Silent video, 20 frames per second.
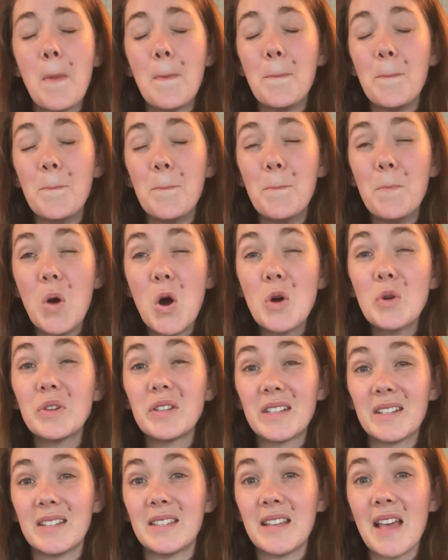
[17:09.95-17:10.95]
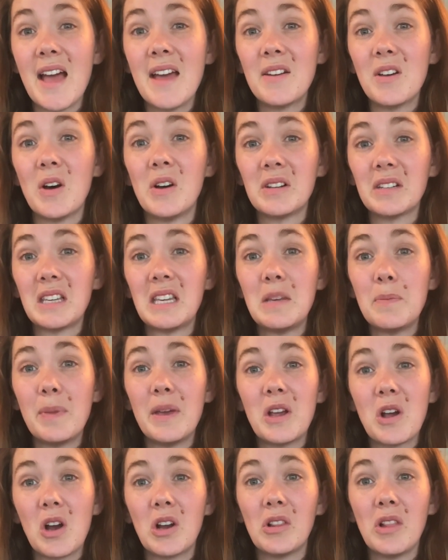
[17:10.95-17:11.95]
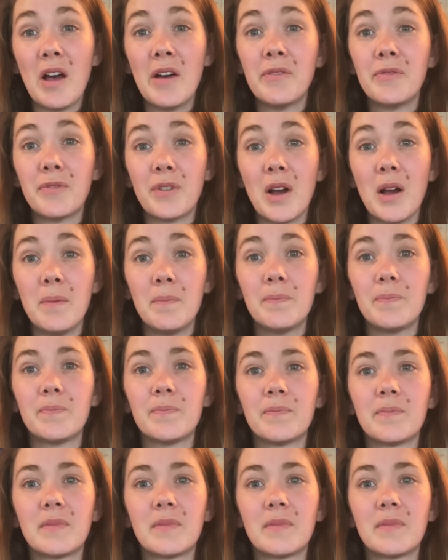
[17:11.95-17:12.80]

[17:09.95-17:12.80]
most set on keeping our love from?